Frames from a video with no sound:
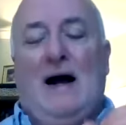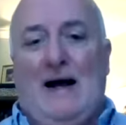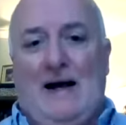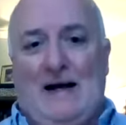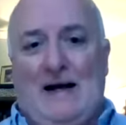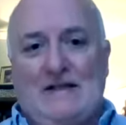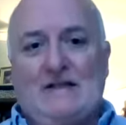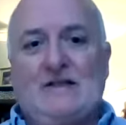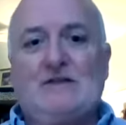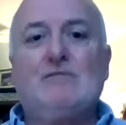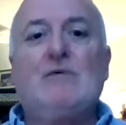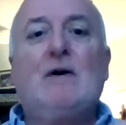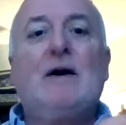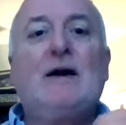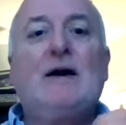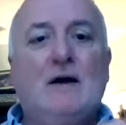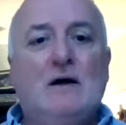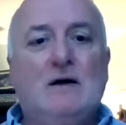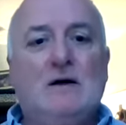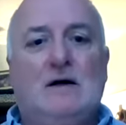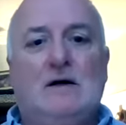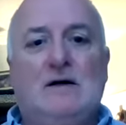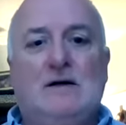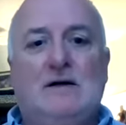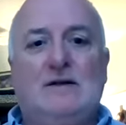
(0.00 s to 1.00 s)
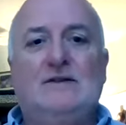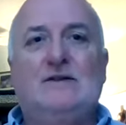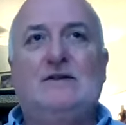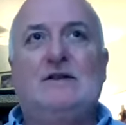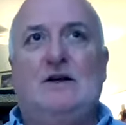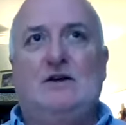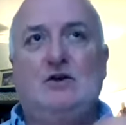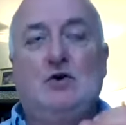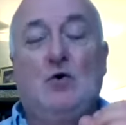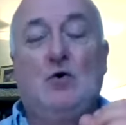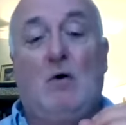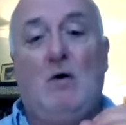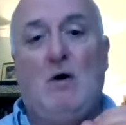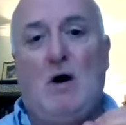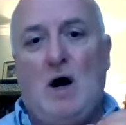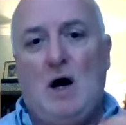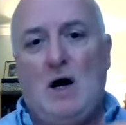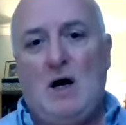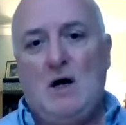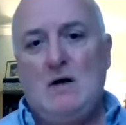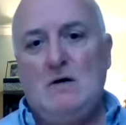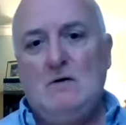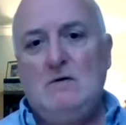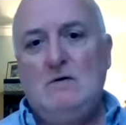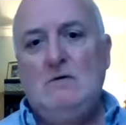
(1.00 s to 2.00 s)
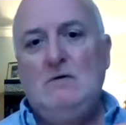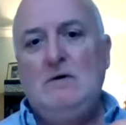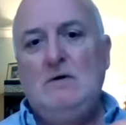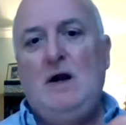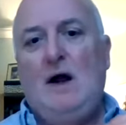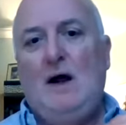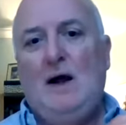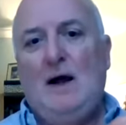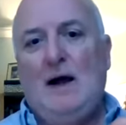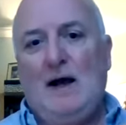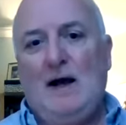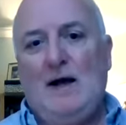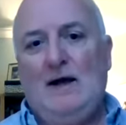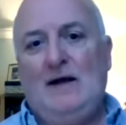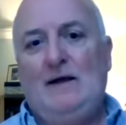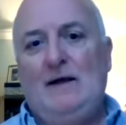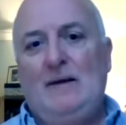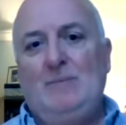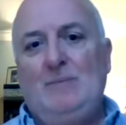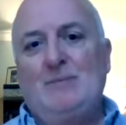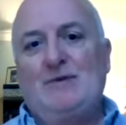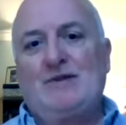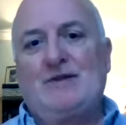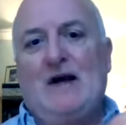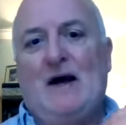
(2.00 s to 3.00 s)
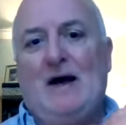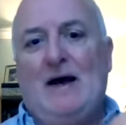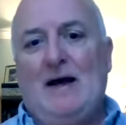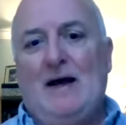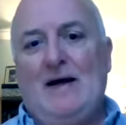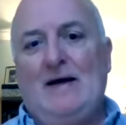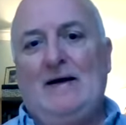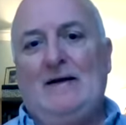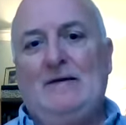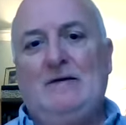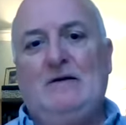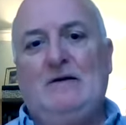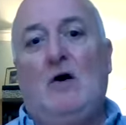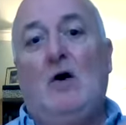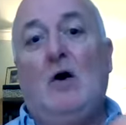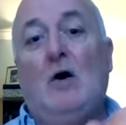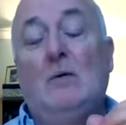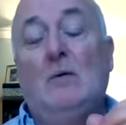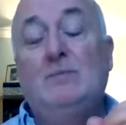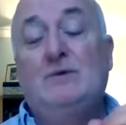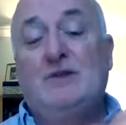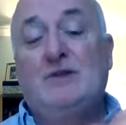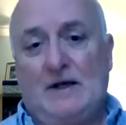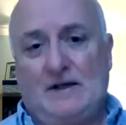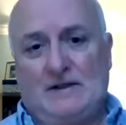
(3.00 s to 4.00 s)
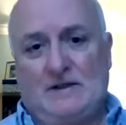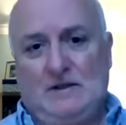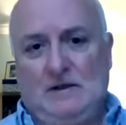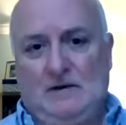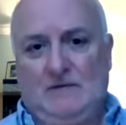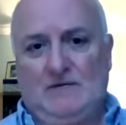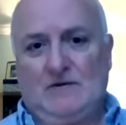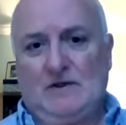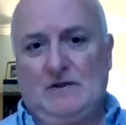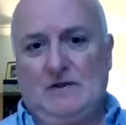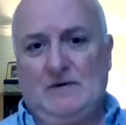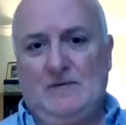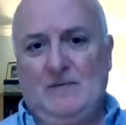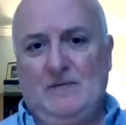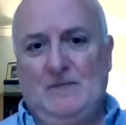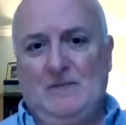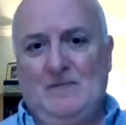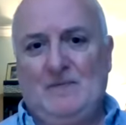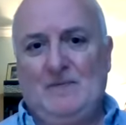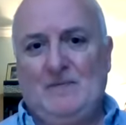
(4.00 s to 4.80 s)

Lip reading: as regards your own aims and objectives.